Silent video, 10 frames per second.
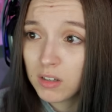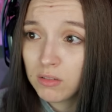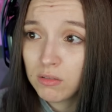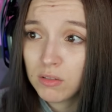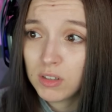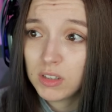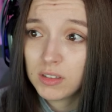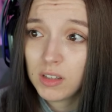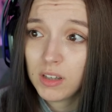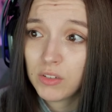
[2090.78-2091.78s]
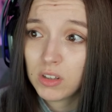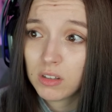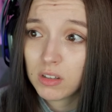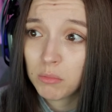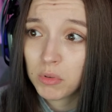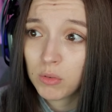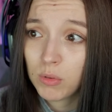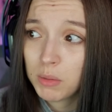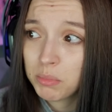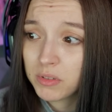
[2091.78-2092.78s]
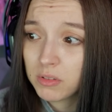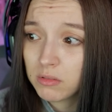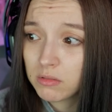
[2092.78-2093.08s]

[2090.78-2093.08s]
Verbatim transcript: You know what they say, everything can be a weapon.